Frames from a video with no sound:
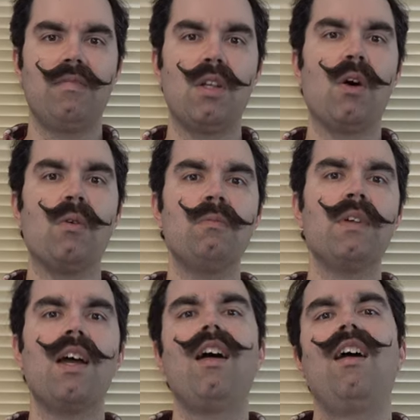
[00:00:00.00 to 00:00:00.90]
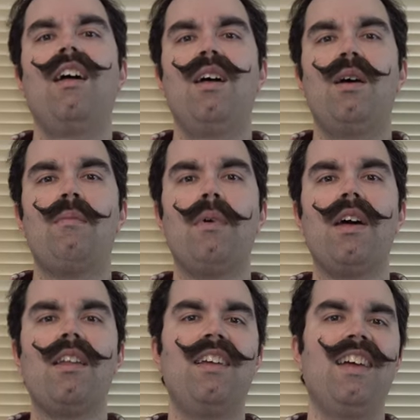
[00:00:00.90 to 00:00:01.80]
No,
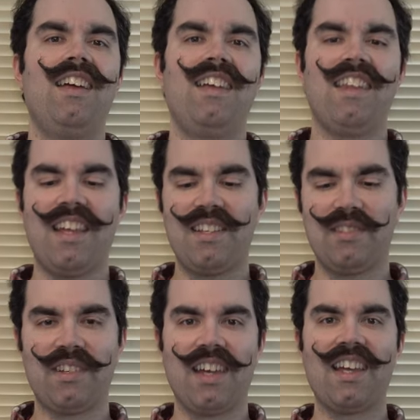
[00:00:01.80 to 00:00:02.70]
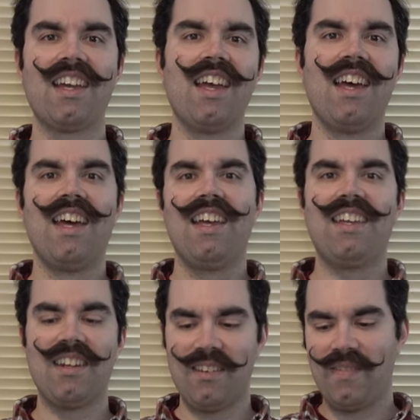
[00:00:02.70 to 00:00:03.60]
but that's okay.
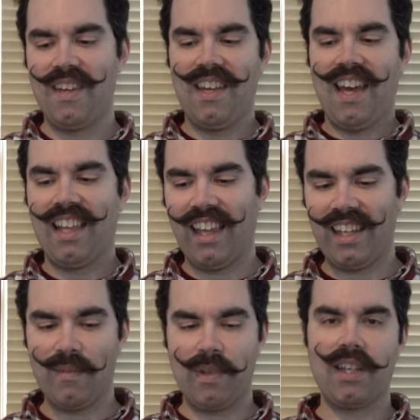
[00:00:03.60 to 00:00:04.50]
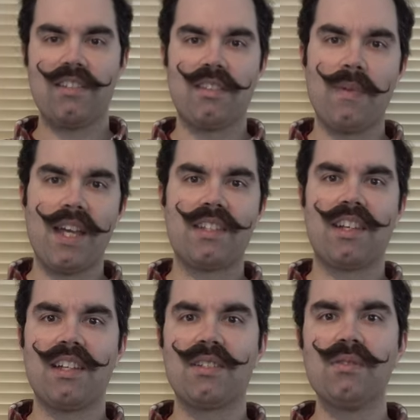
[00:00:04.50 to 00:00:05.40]
You know, I like it because the
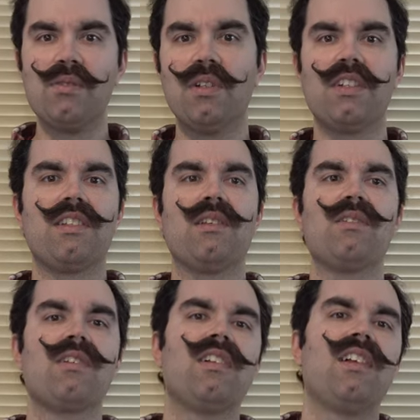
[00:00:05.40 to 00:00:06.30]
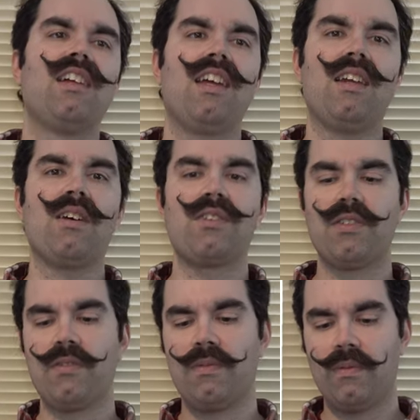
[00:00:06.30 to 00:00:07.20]
mascot's cool, it's local, and
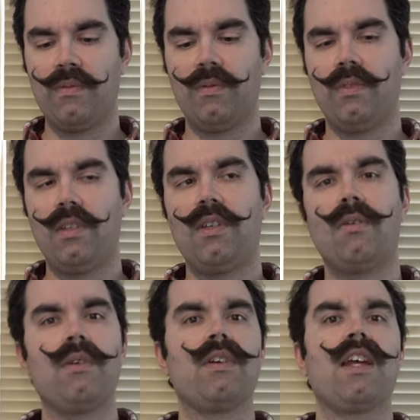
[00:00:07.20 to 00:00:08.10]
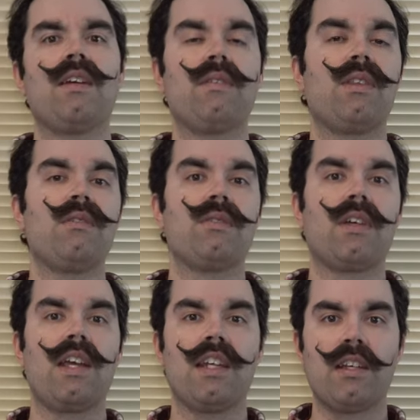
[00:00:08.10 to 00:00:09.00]
also you know what you're getting with those
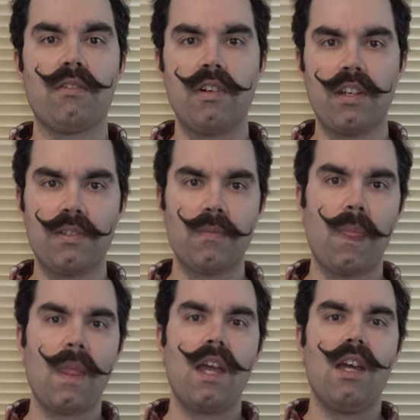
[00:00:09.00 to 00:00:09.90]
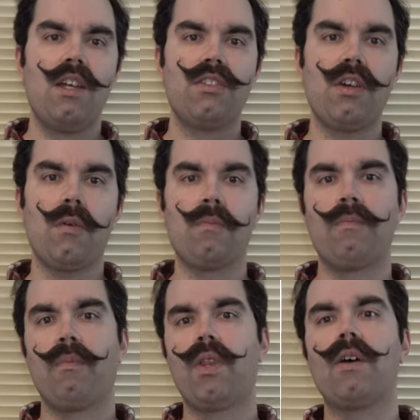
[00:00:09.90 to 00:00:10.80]
organic ingredients. So,
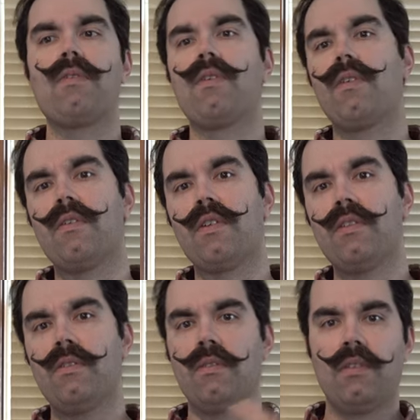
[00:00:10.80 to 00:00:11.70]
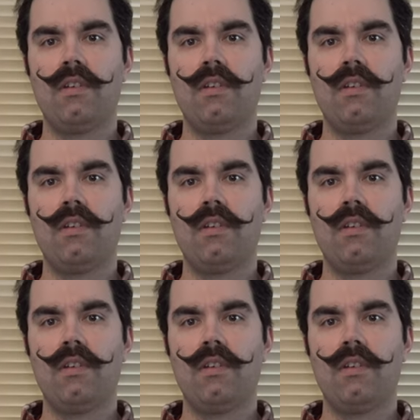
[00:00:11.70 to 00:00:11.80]
without further ado, you